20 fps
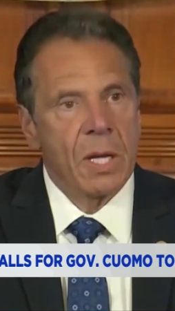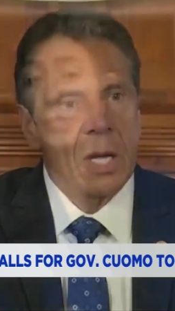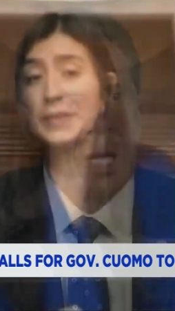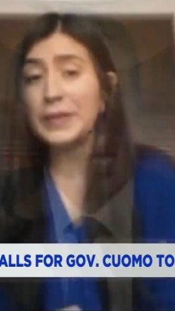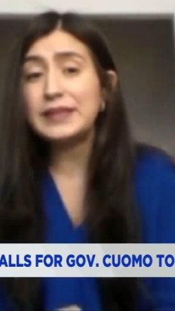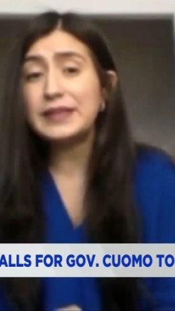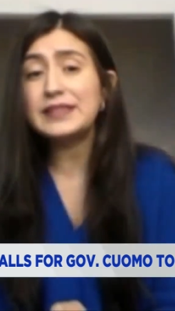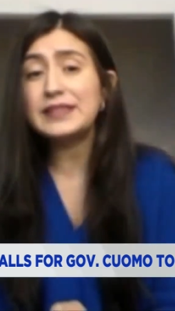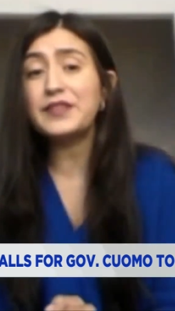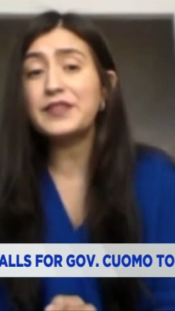
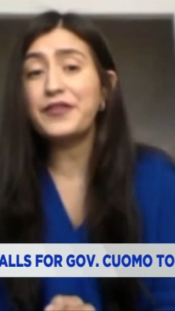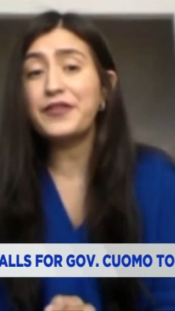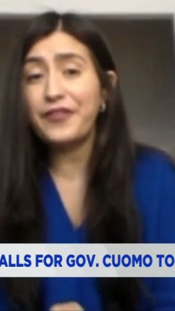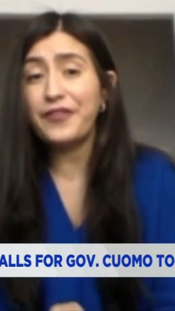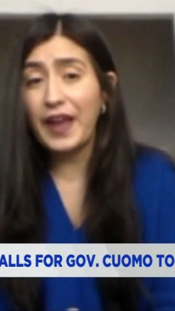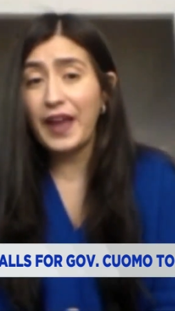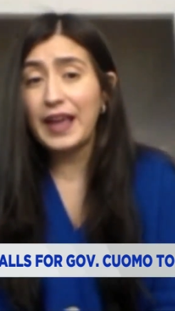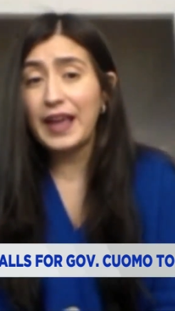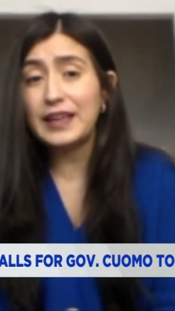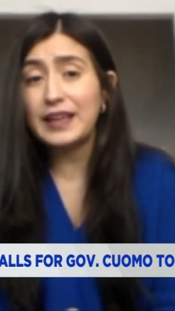State
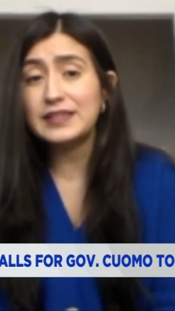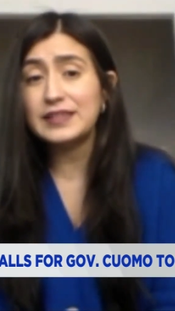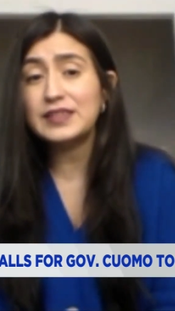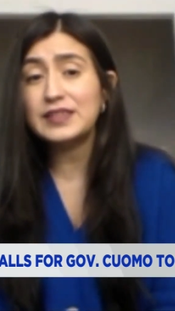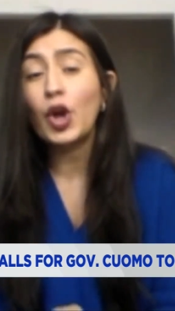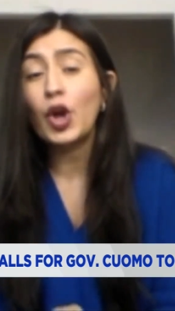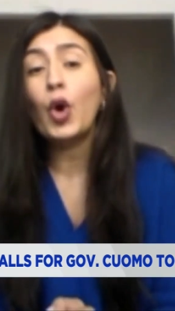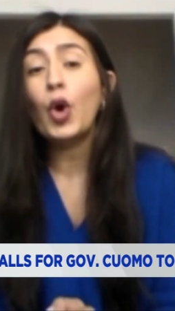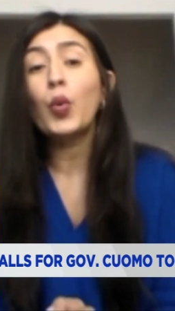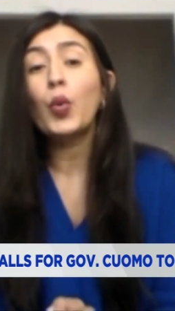Senator
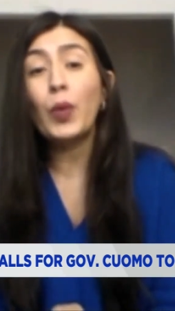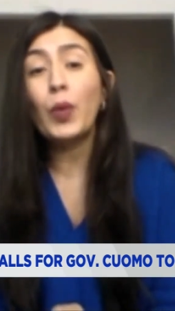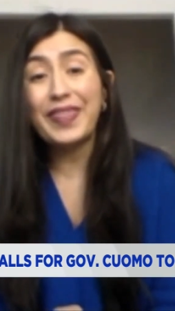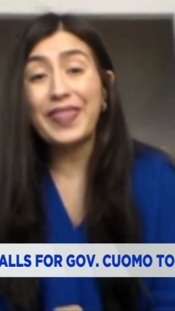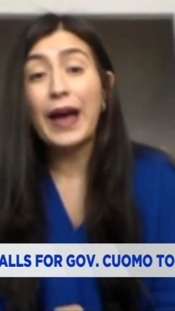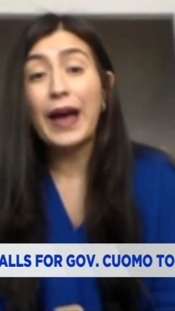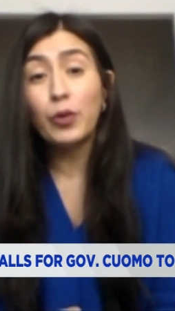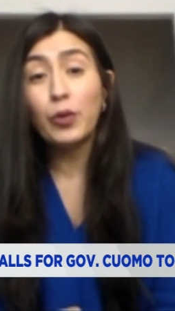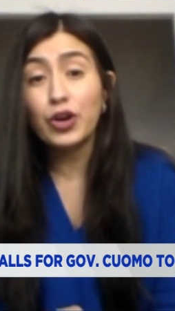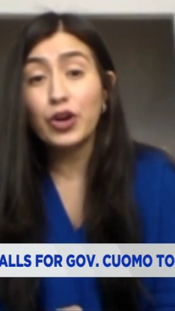Jessica
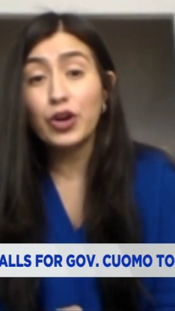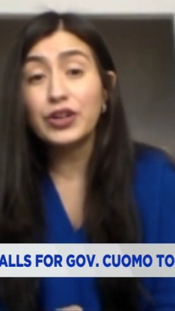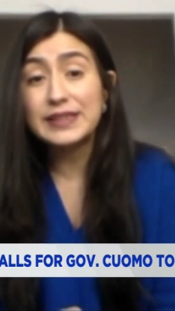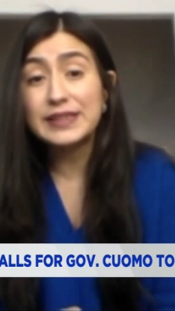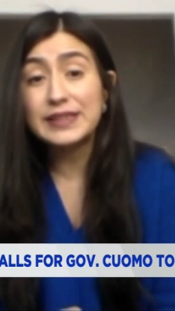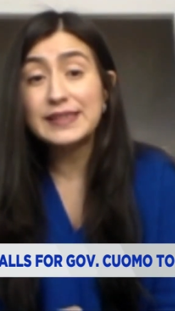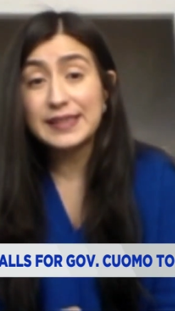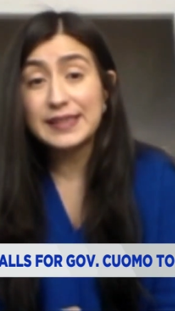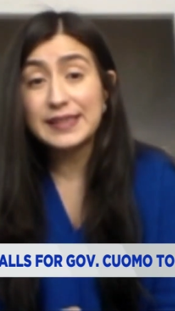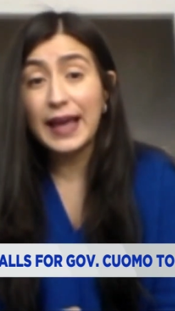Ramos is
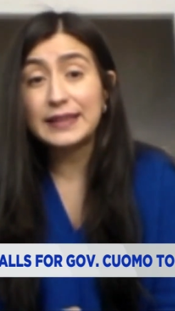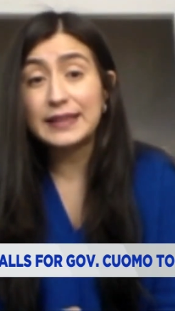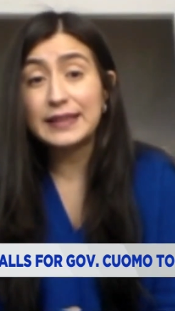one of